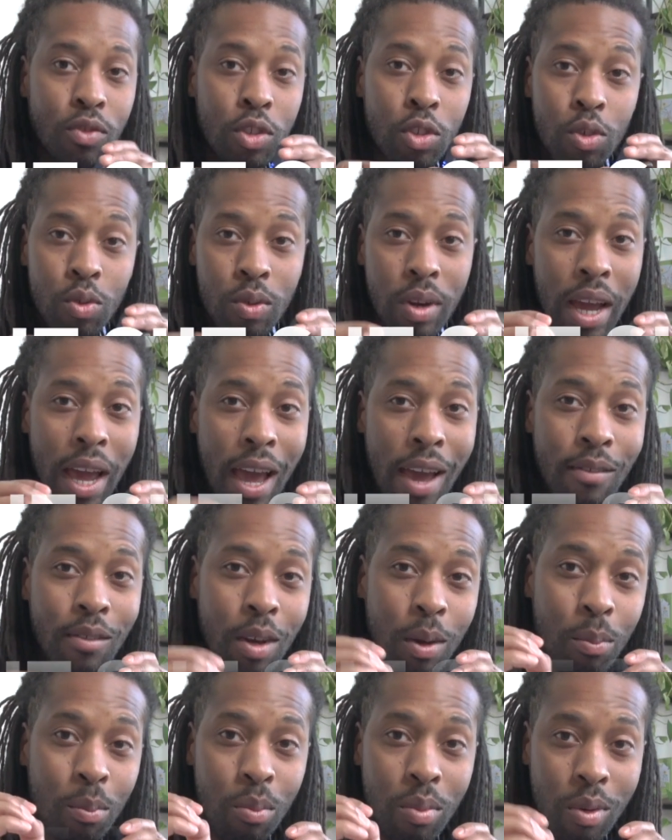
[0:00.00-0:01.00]
You have
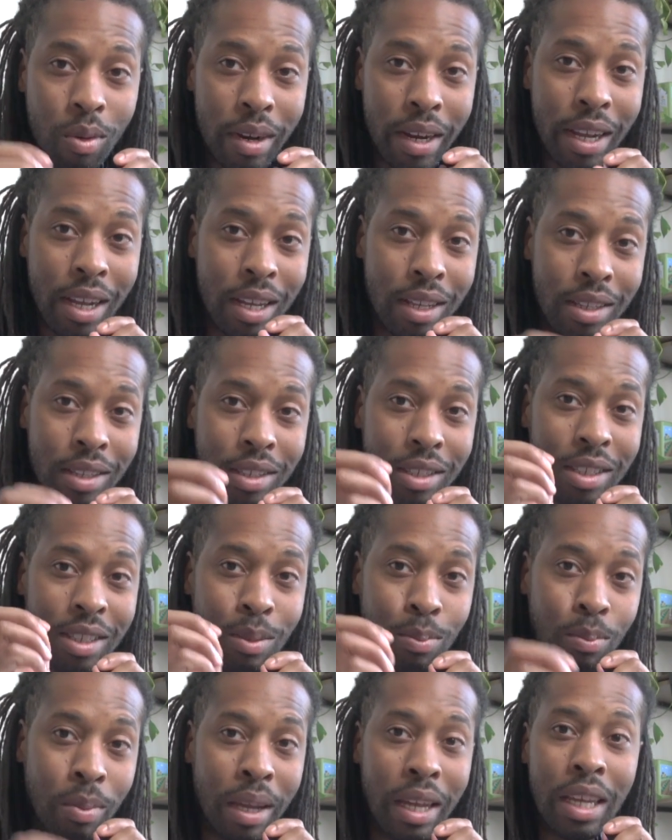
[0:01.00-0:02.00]
a brand
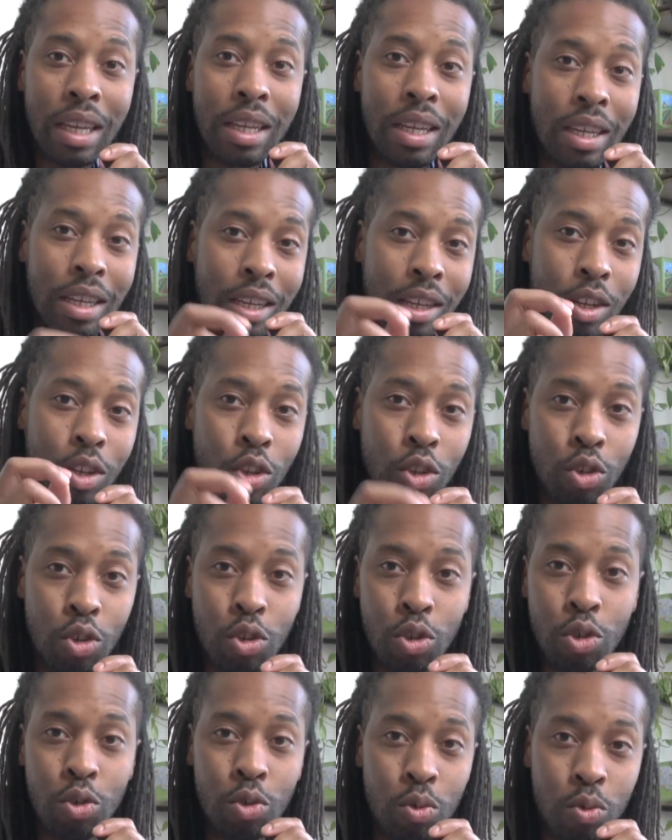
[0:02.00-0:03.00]
spanking
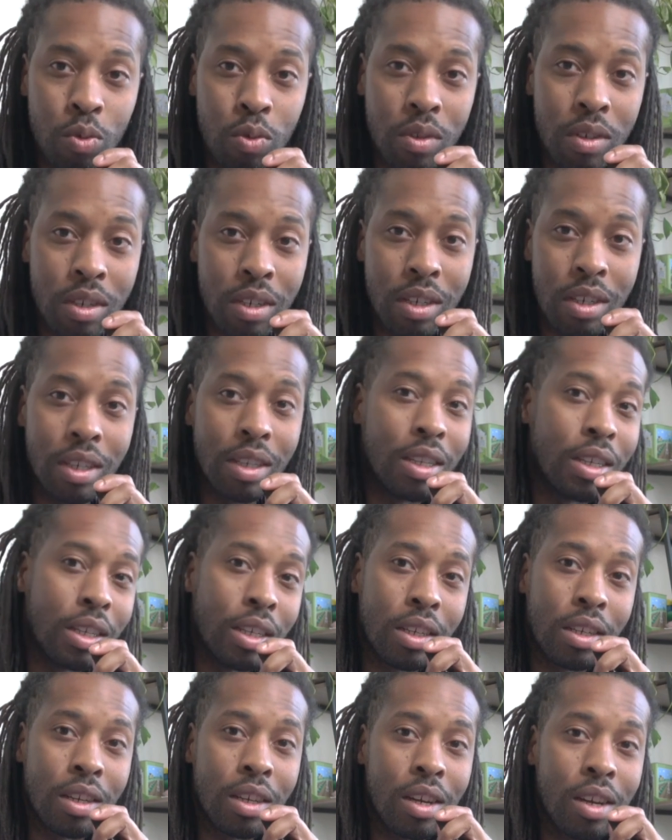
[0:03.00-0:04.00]
new
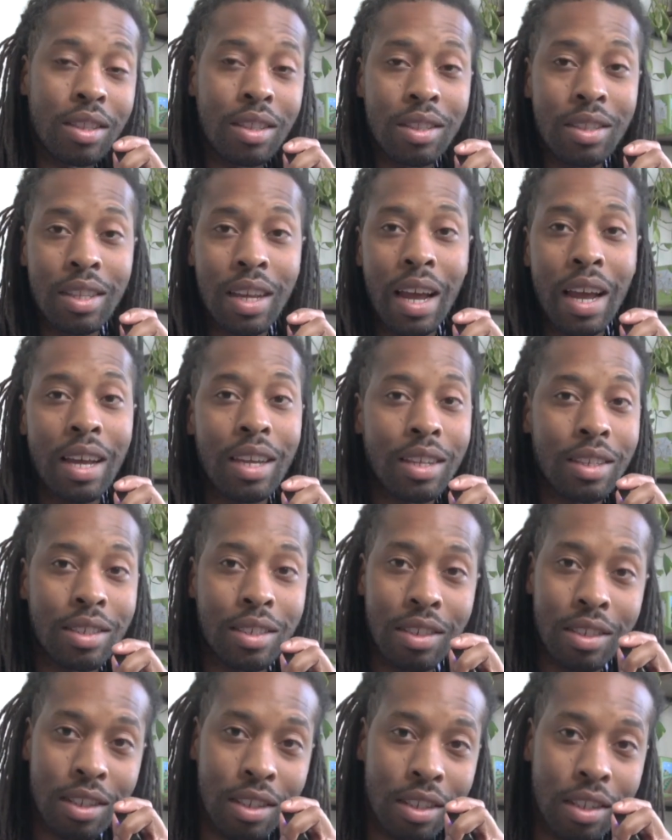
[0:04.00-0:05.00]
knee. The tag is
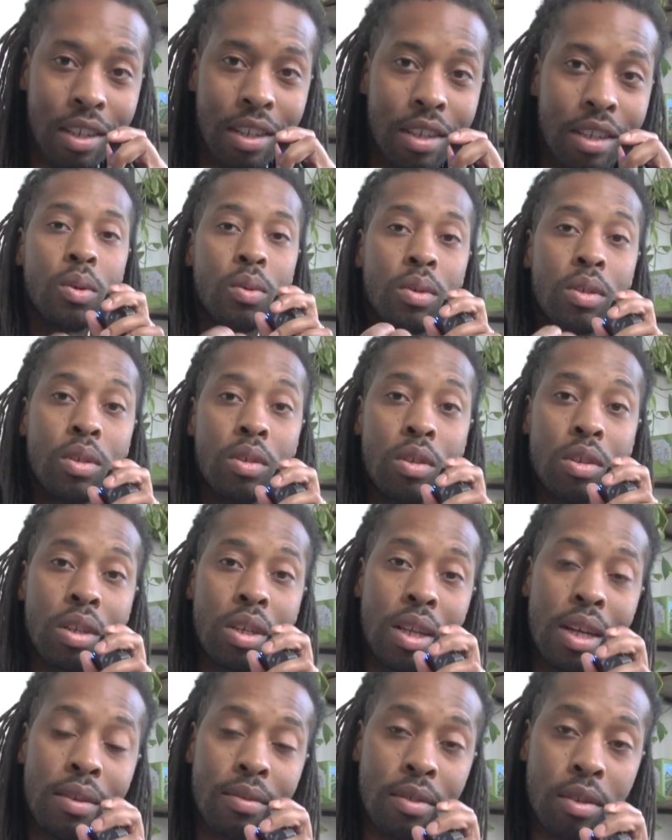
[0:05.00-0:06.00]
still on. What you're gonna
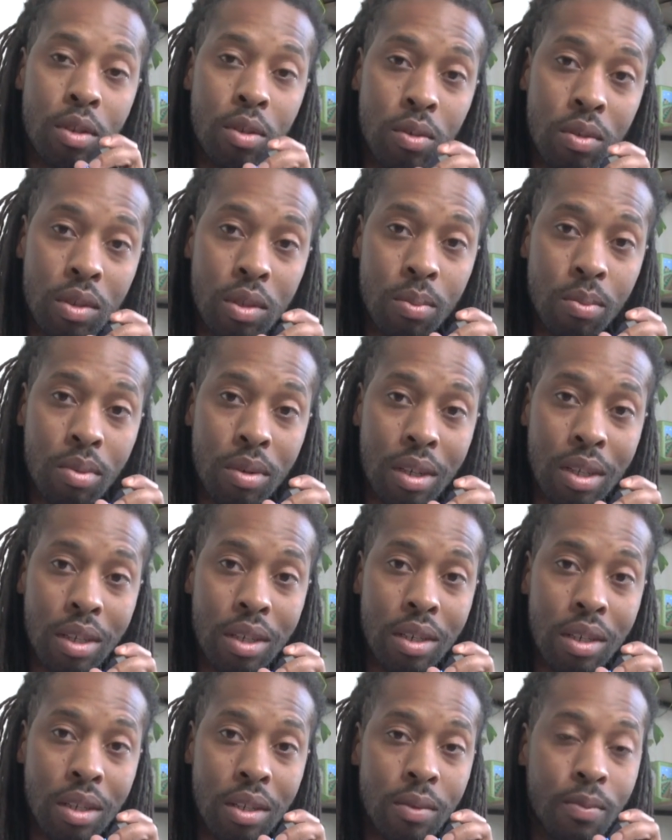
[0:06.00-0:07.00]
have to do is break it
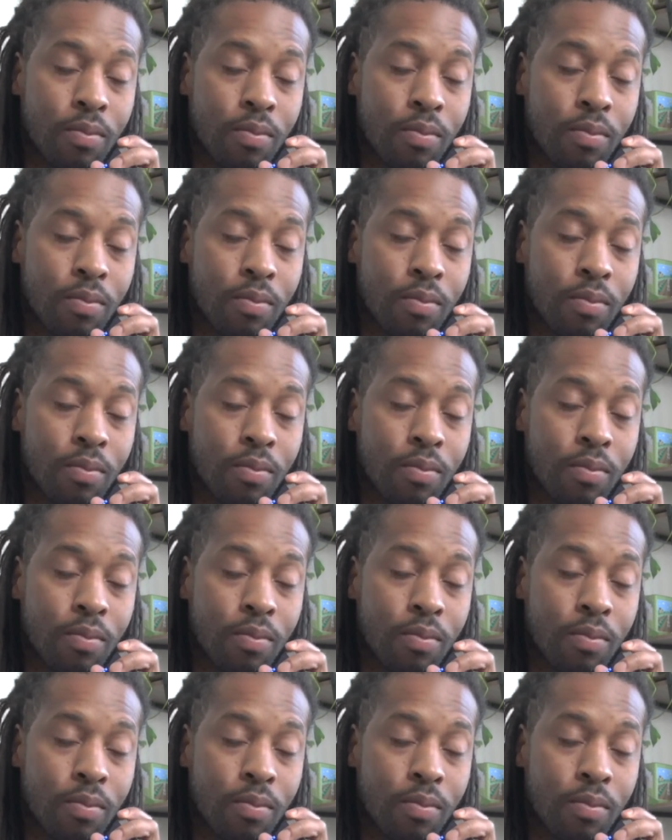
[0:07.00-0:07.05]
in.